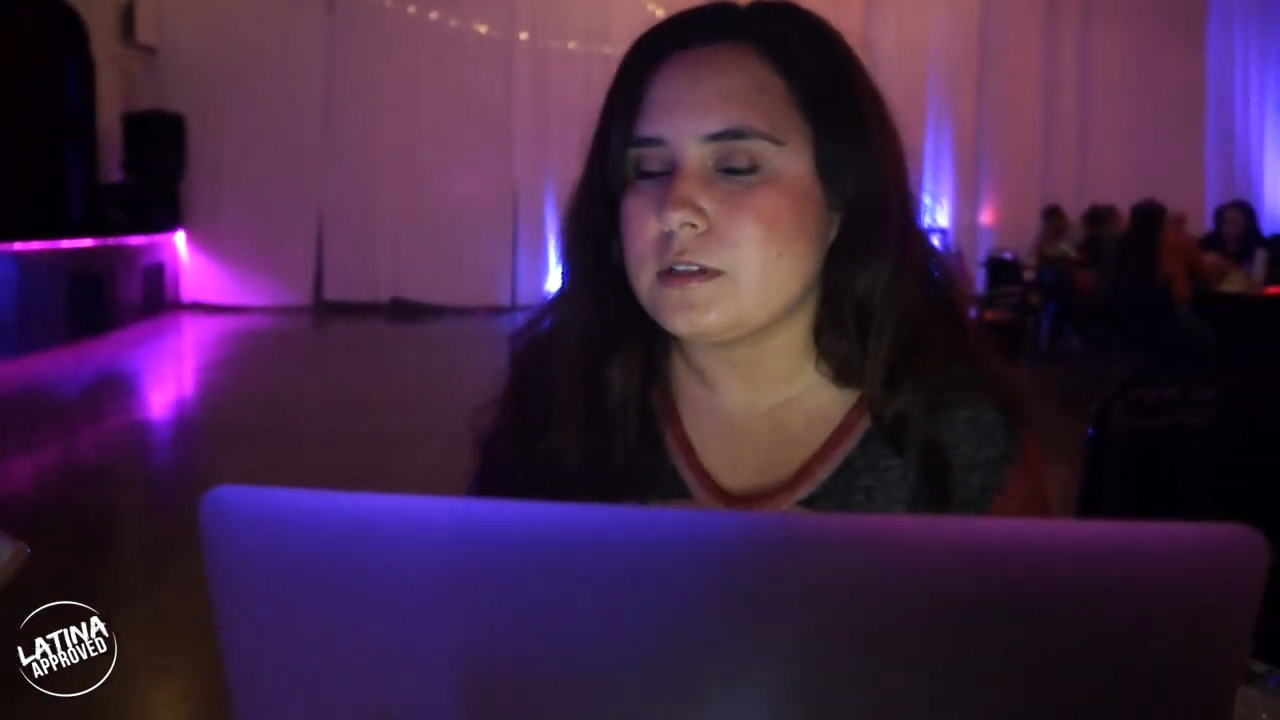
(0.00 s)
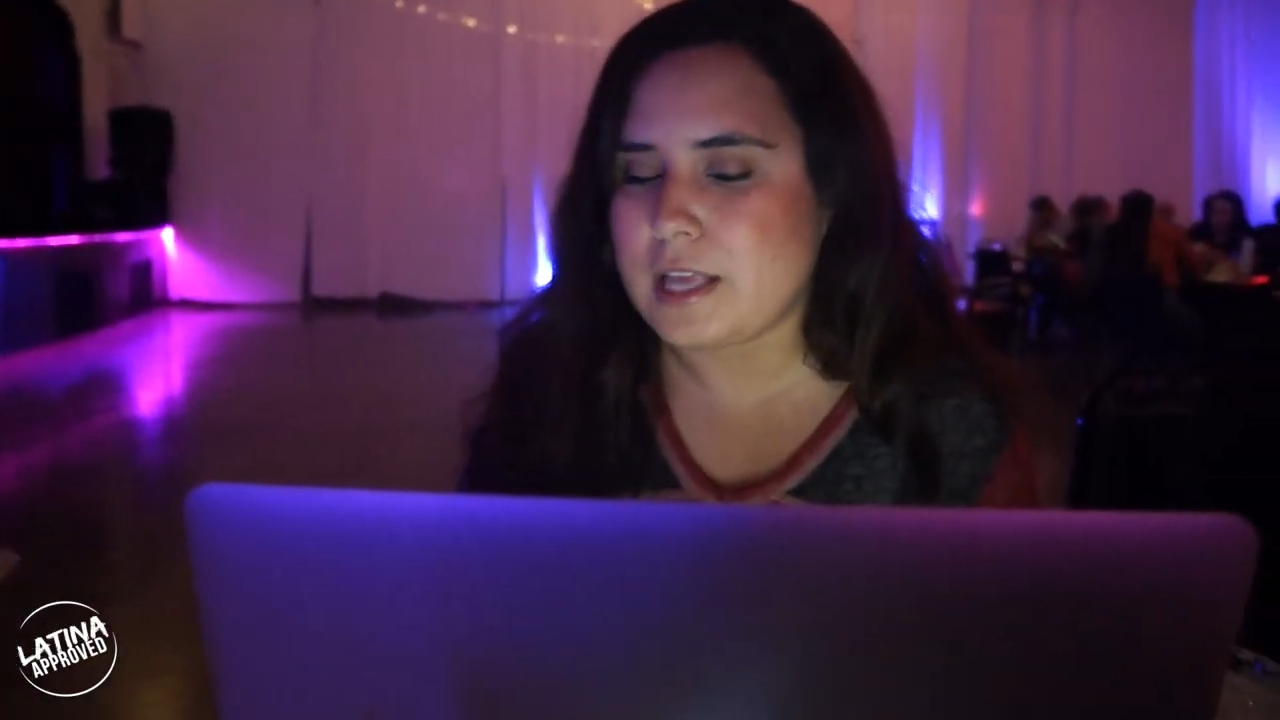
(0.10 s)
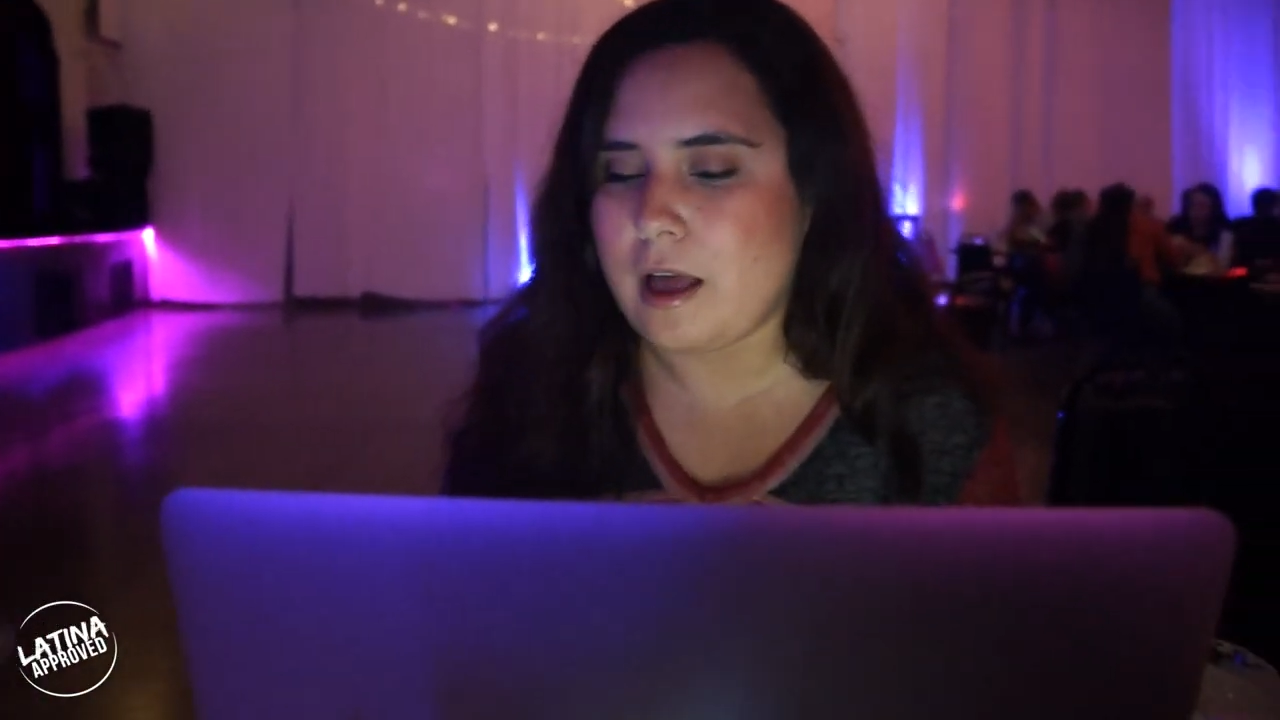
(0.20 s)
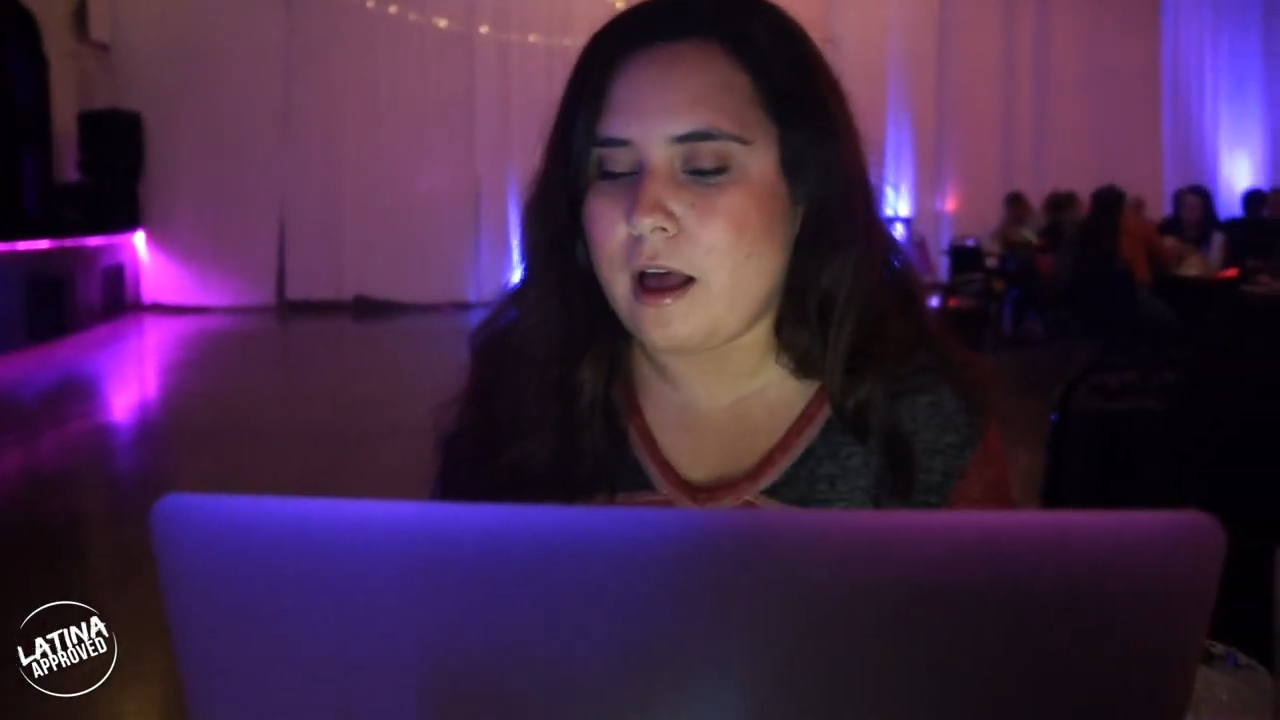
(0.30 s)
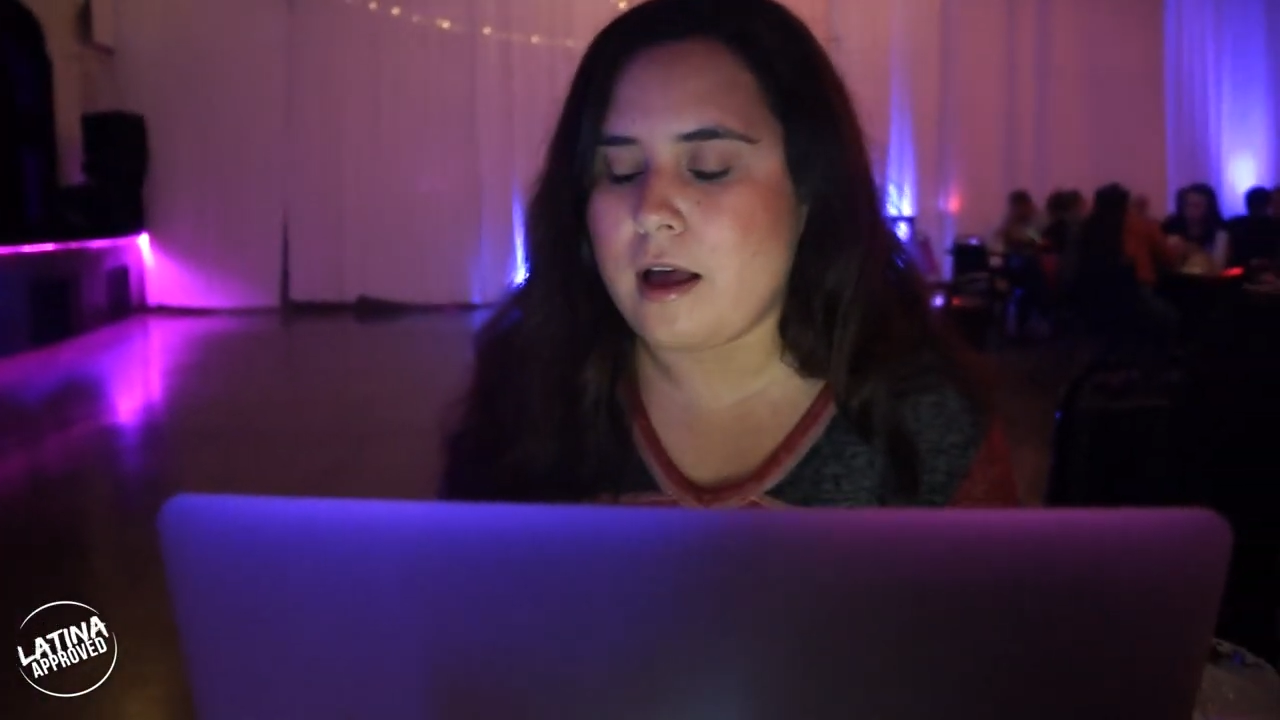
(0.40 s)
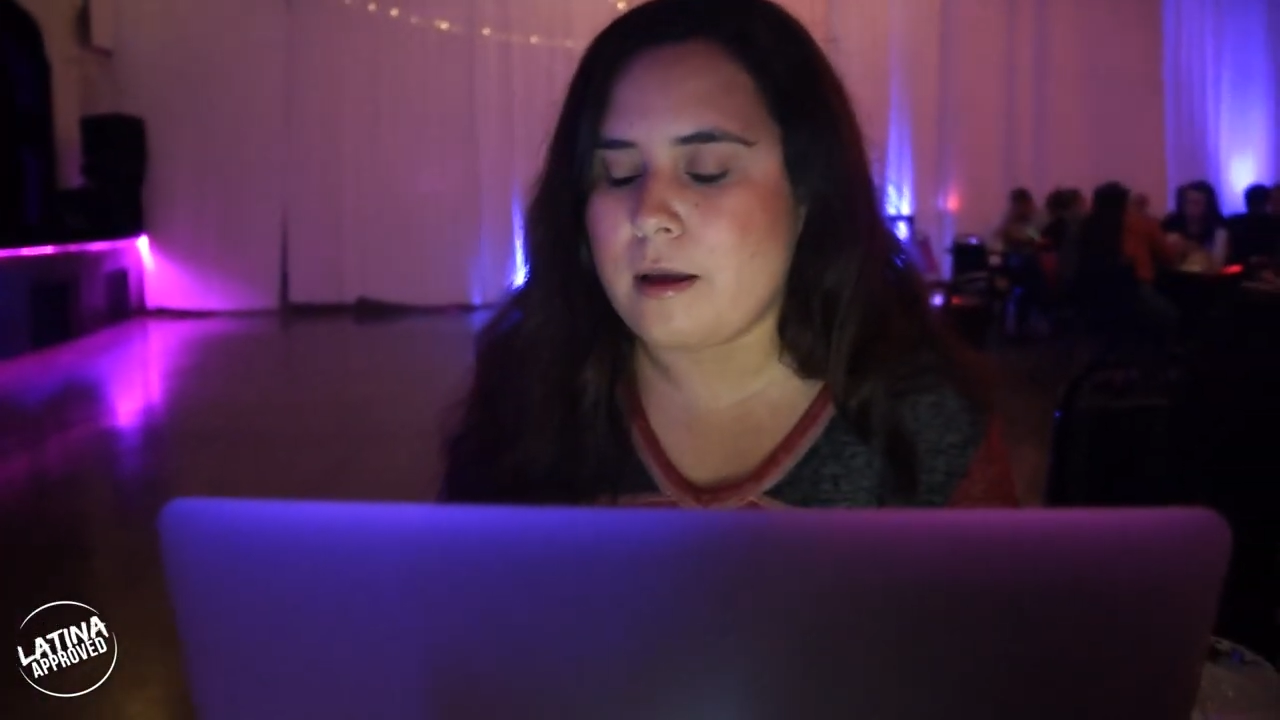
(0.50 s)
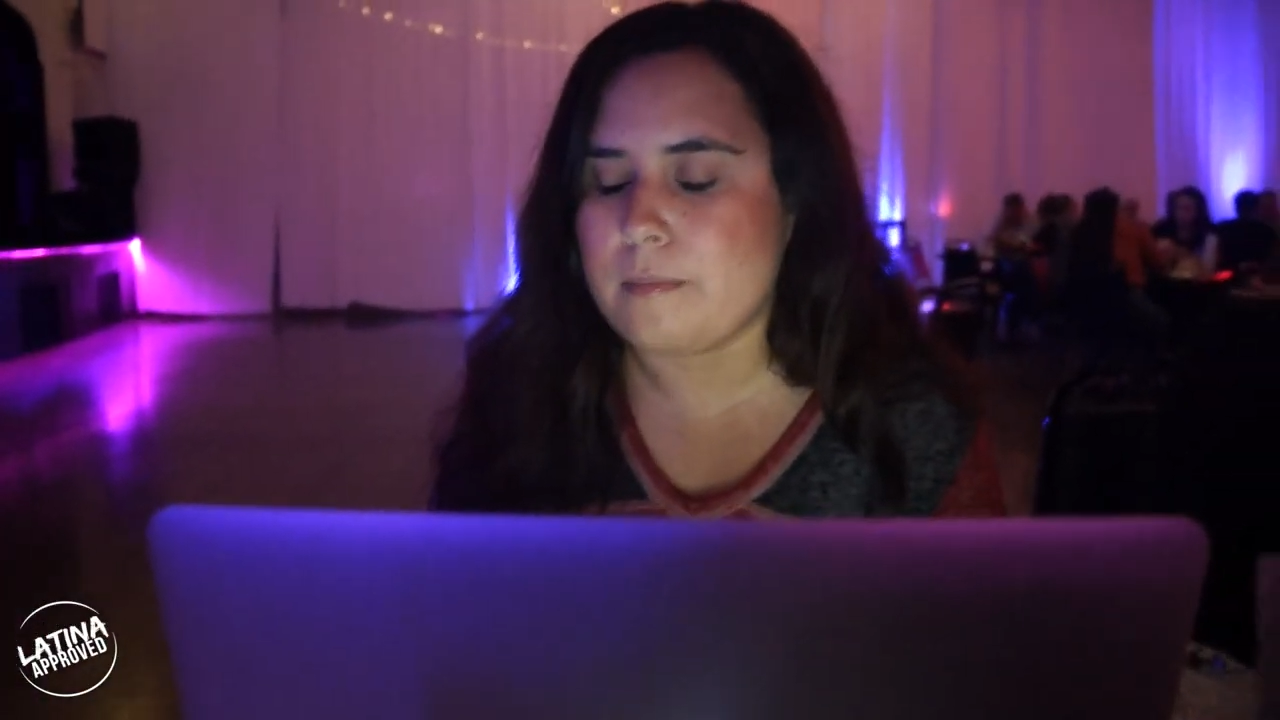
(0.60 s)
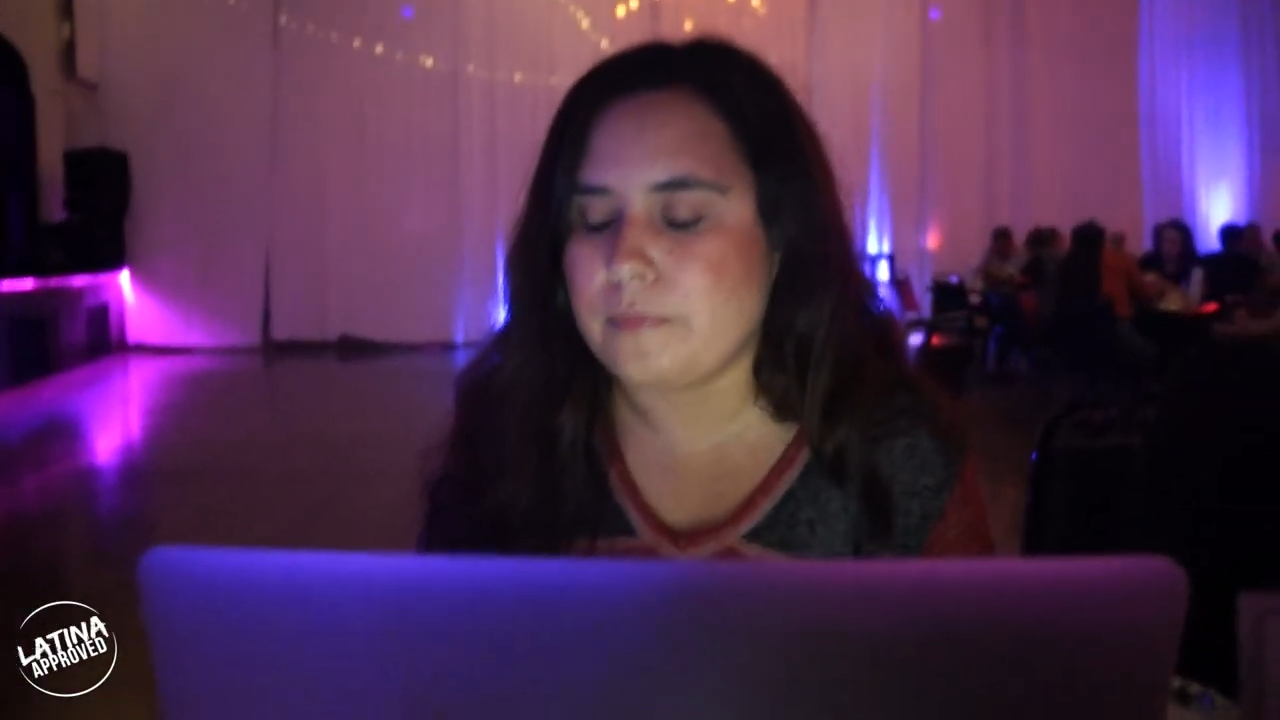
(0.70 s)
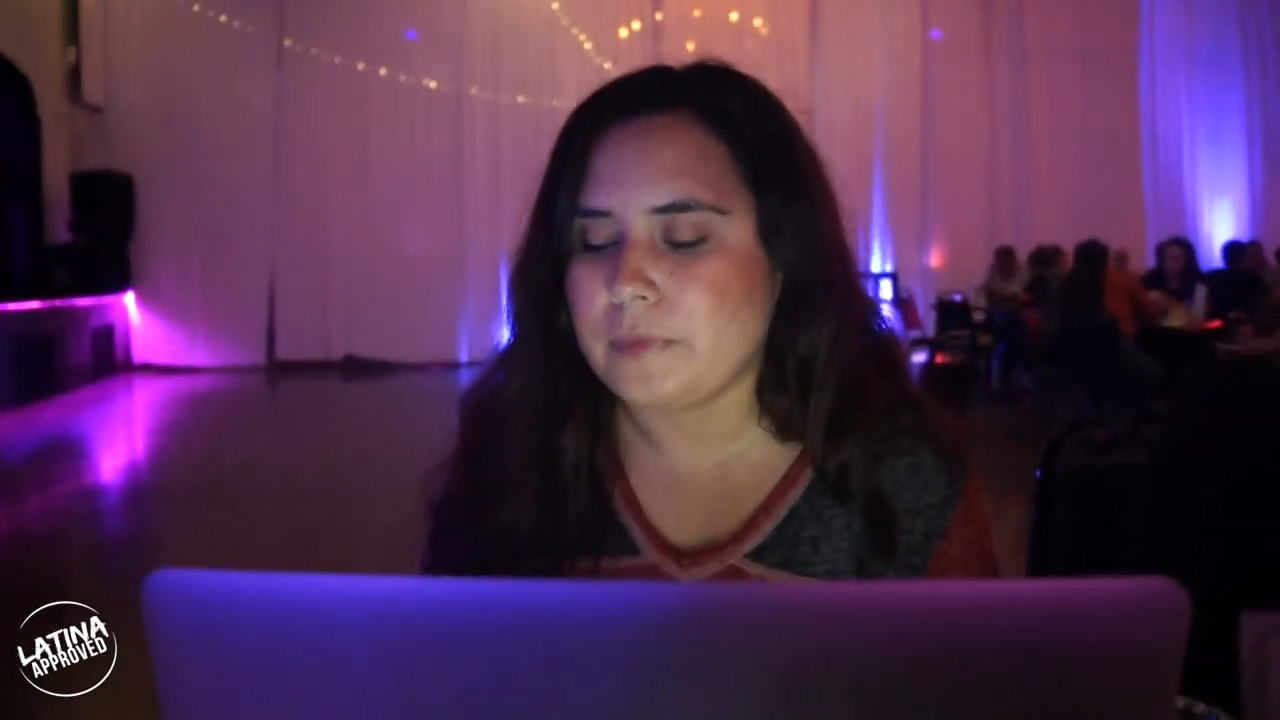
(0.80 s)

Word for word: So, um,